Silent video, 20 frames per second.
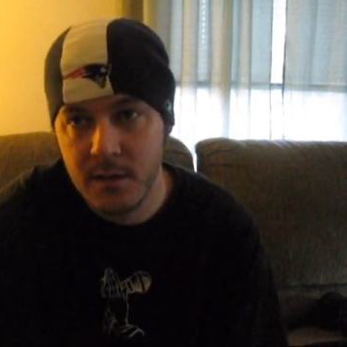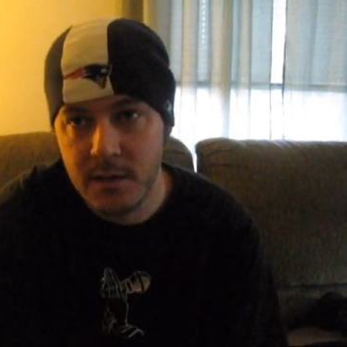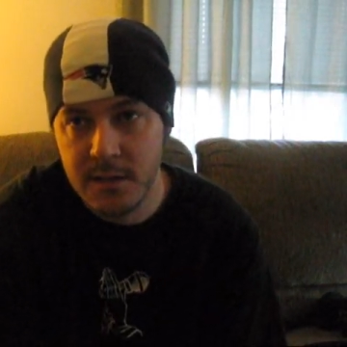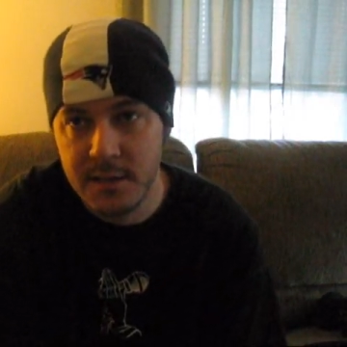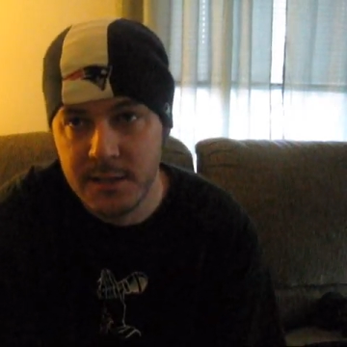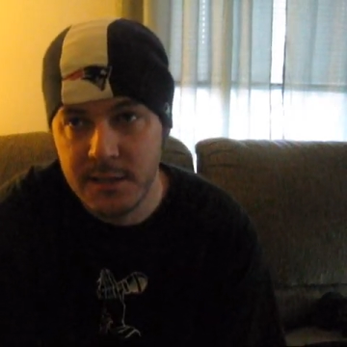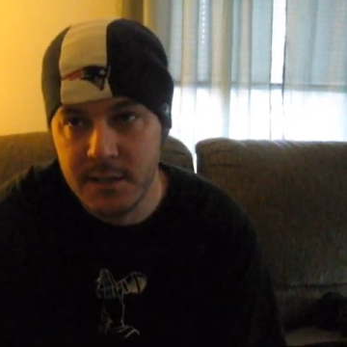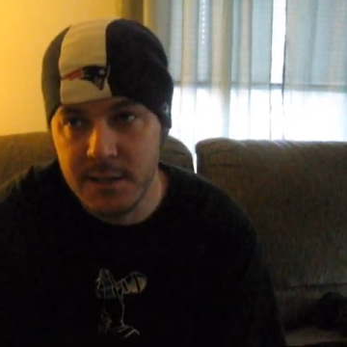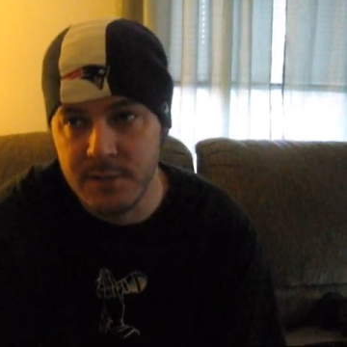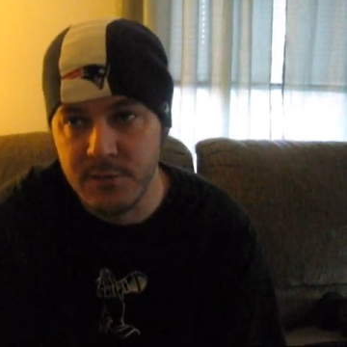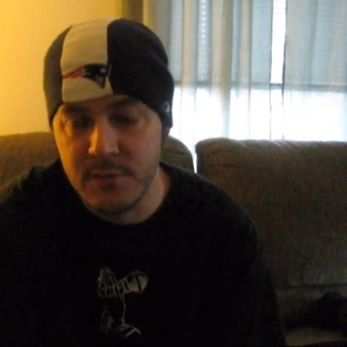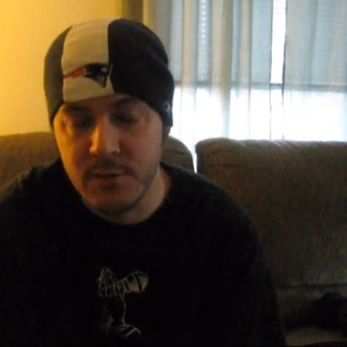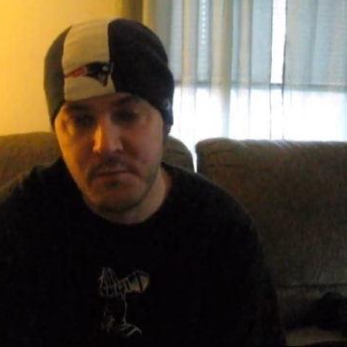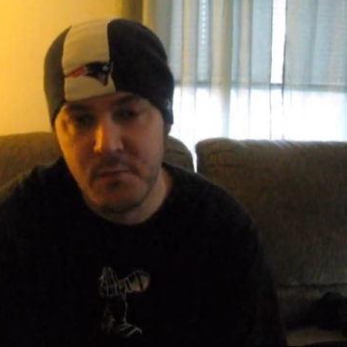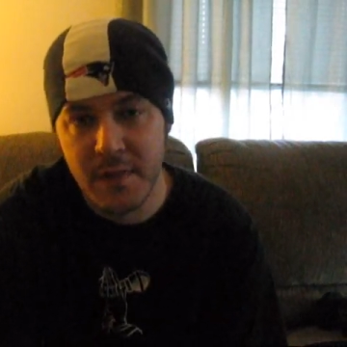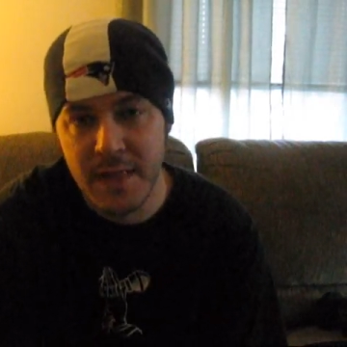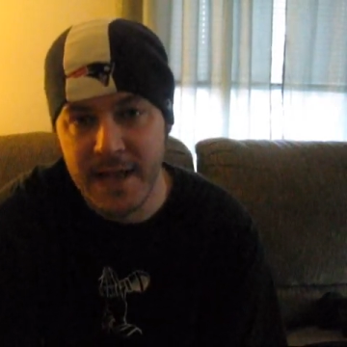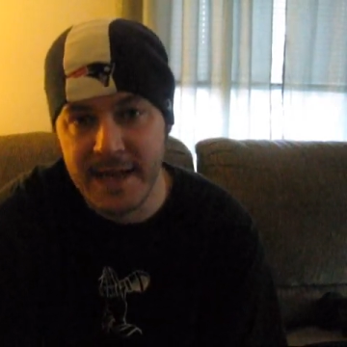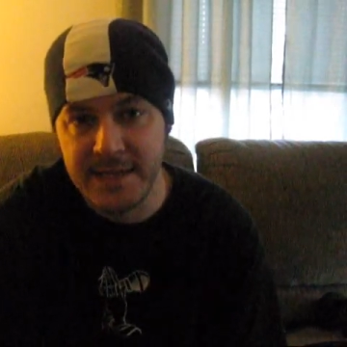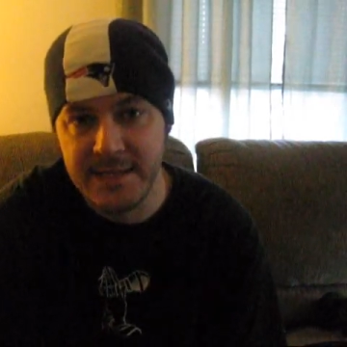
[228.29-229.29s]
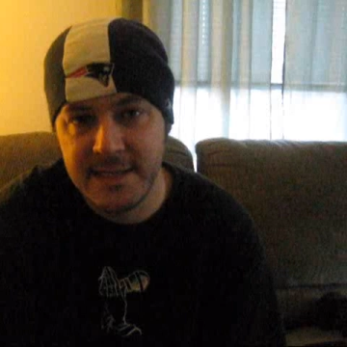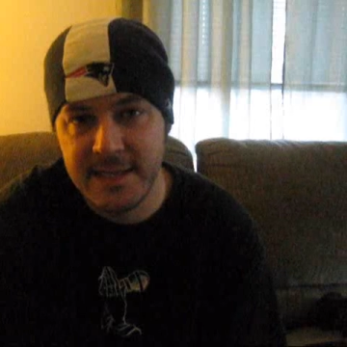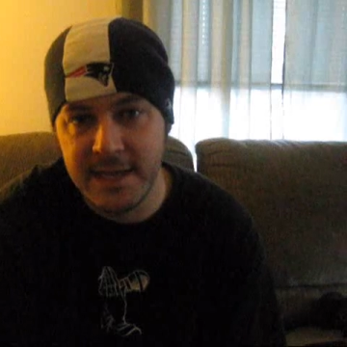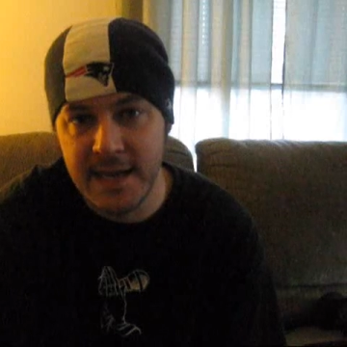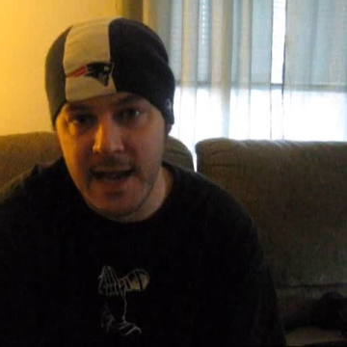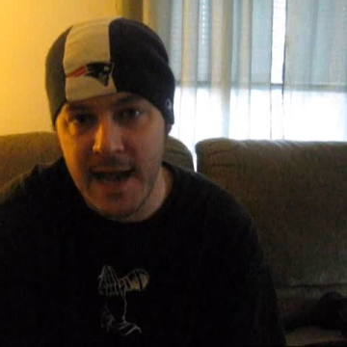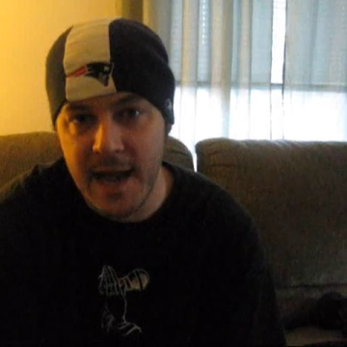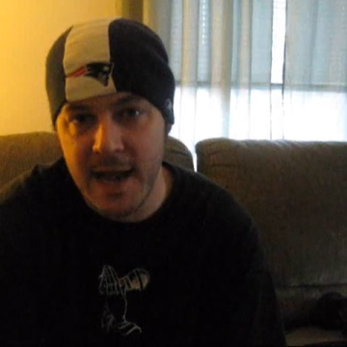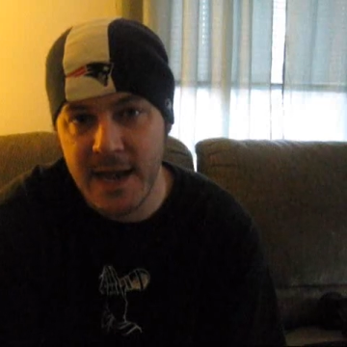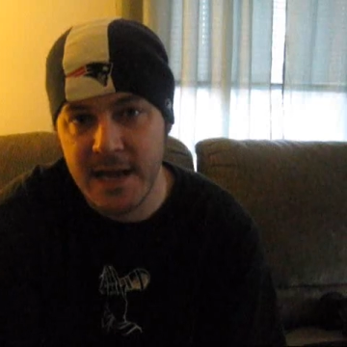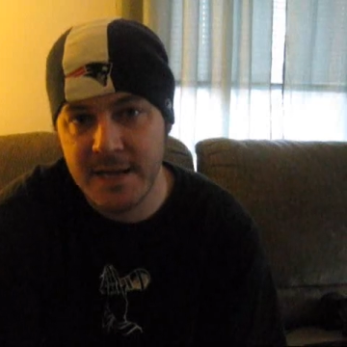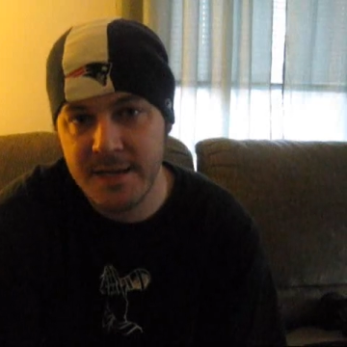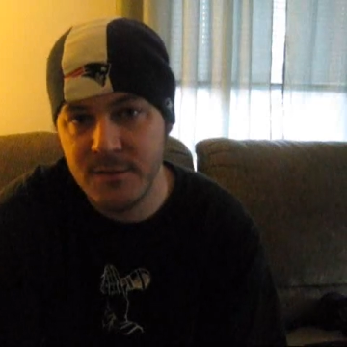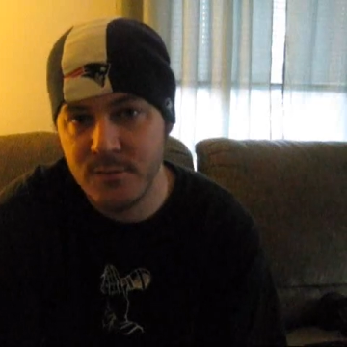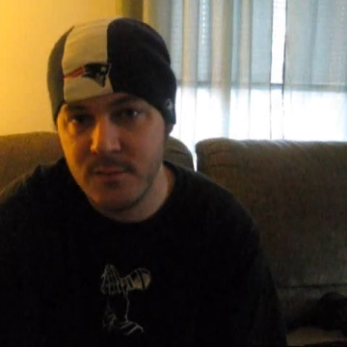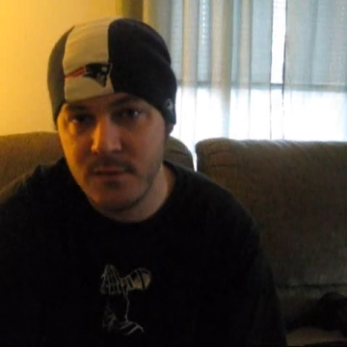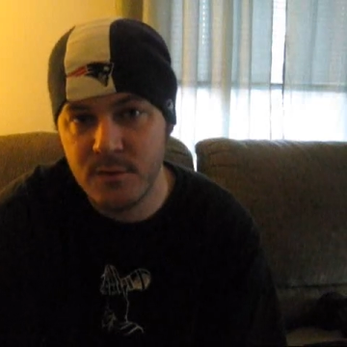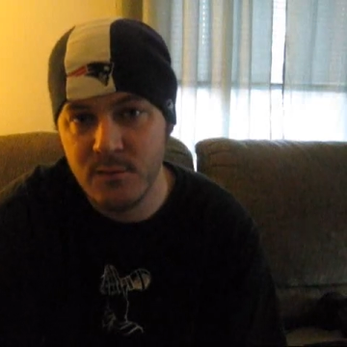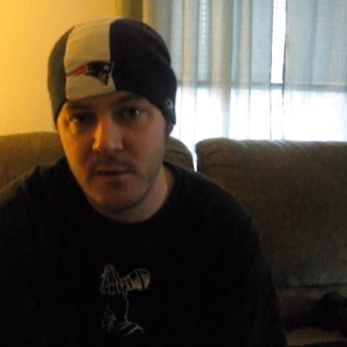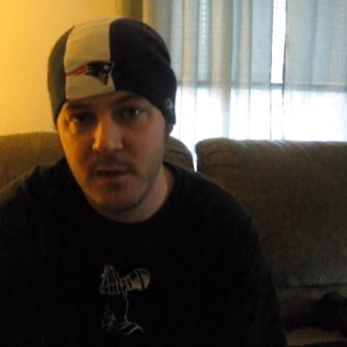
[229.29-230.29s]
let's see, it was Plastic Eyes
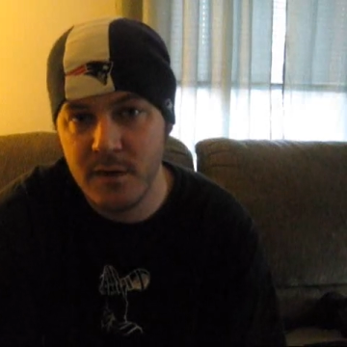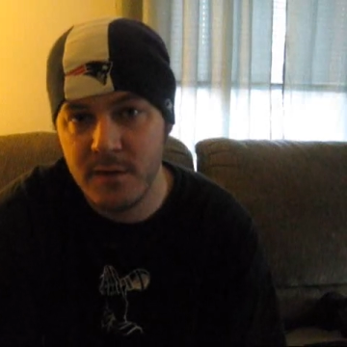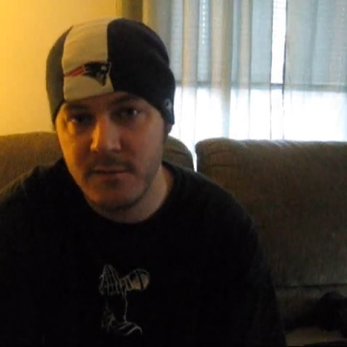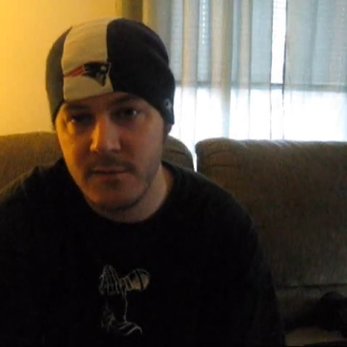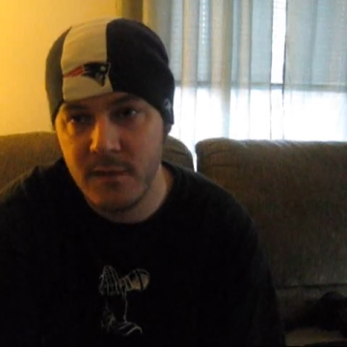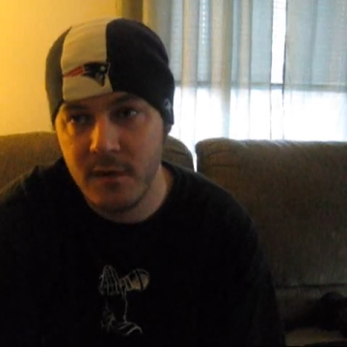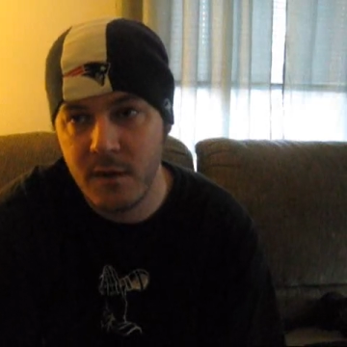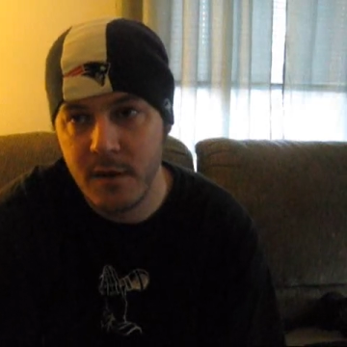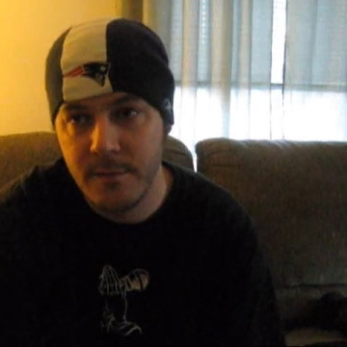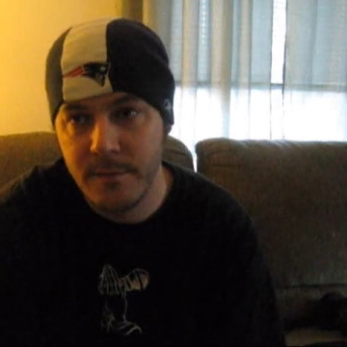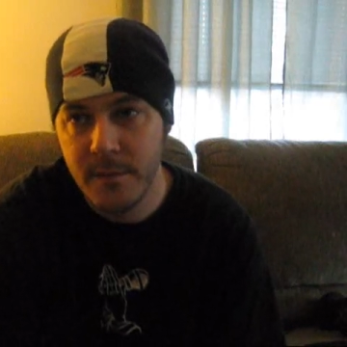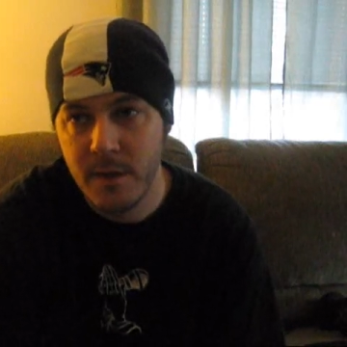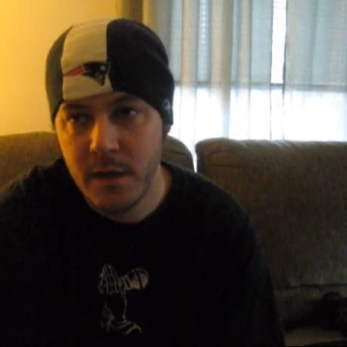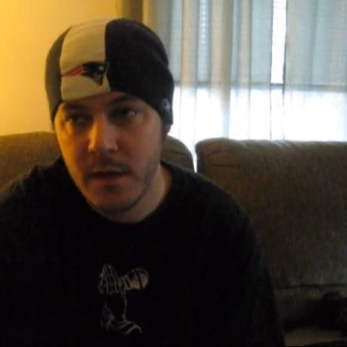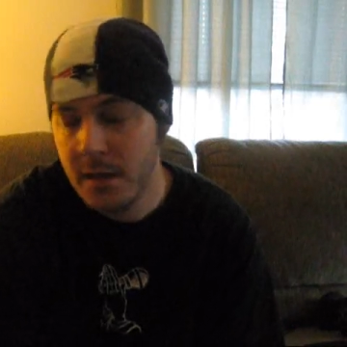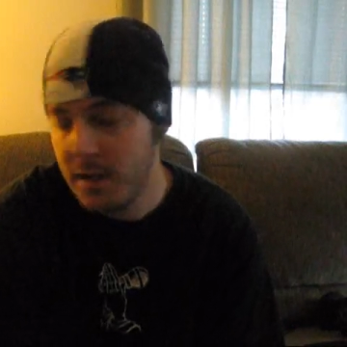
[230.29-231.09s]
was one of them,